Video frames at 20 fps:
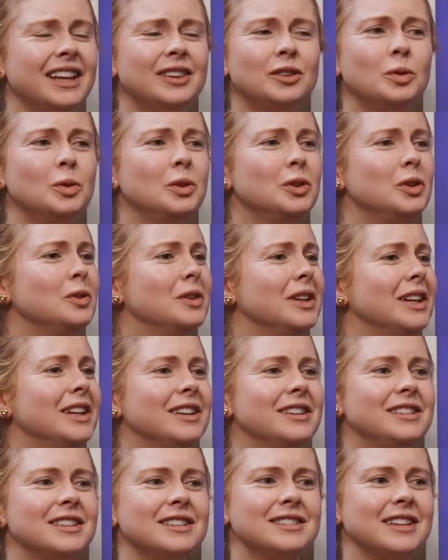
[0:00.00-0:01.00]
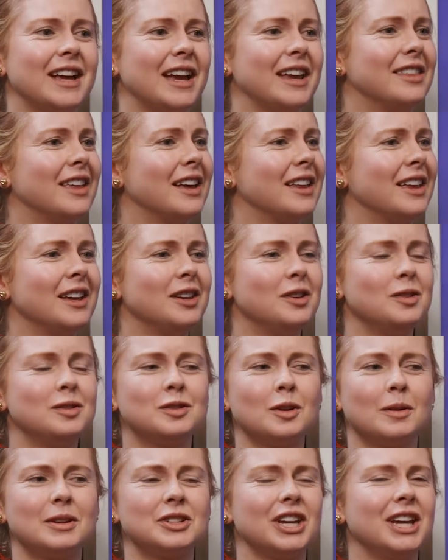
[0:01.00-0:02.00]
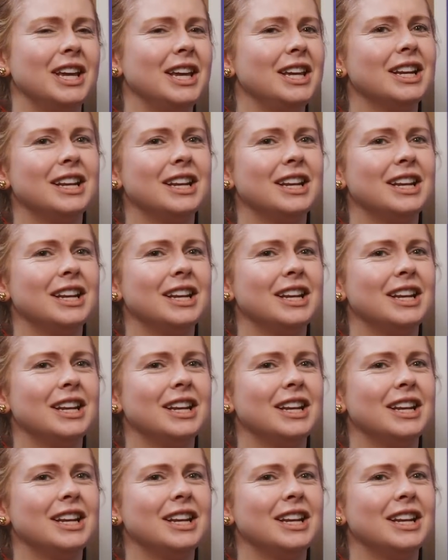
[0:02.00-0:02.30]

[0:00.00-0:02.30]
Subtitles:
that's all you needed to say. Thank you so much. He